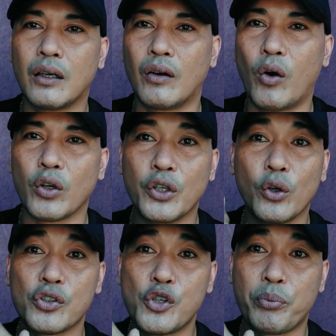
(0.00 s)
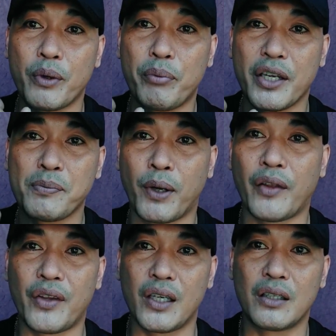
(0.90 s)
All in all, super impressed by
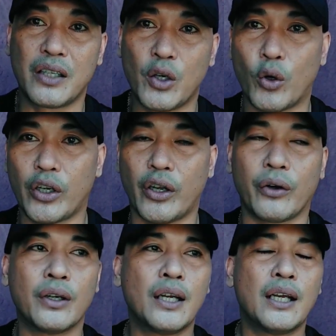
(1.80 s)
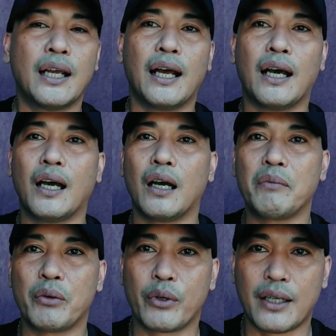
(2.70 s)
the audio.
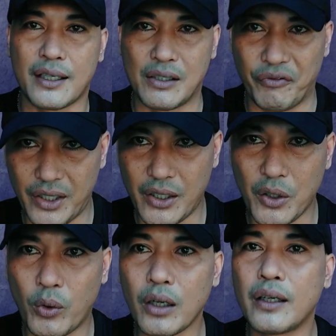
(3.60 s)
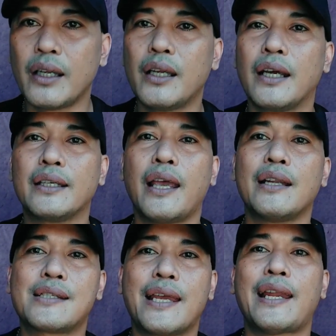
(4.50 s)
In regards to video quality,
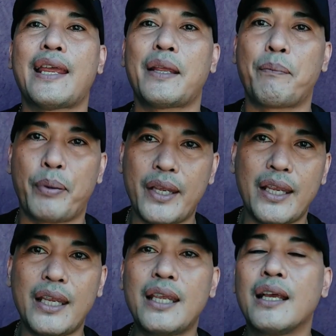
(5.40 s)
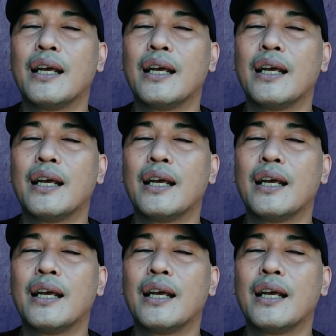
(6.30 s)
again, 1080p.